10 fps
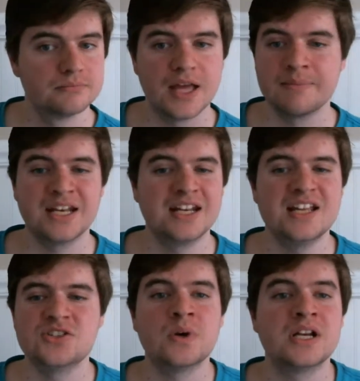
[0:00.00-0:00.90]
I mean, it
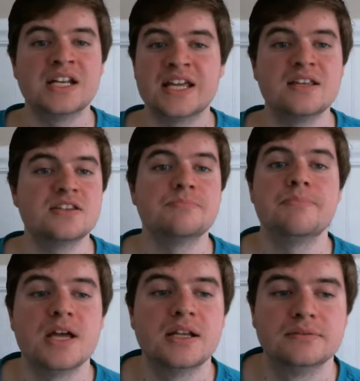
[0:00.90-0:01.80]
is what it is,
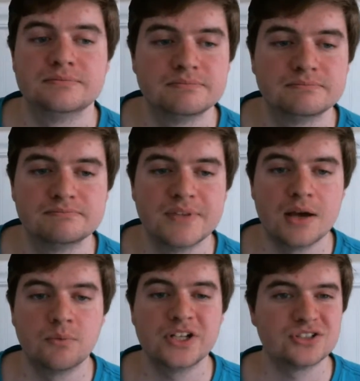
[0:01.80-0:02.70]
but
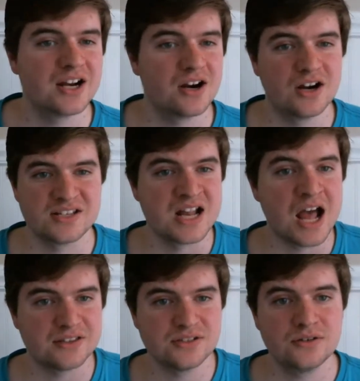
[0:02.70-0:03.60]
we tried our hardest
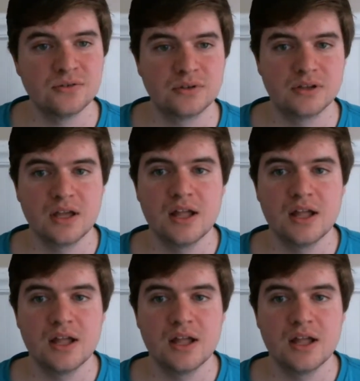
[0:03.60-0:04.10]
not to.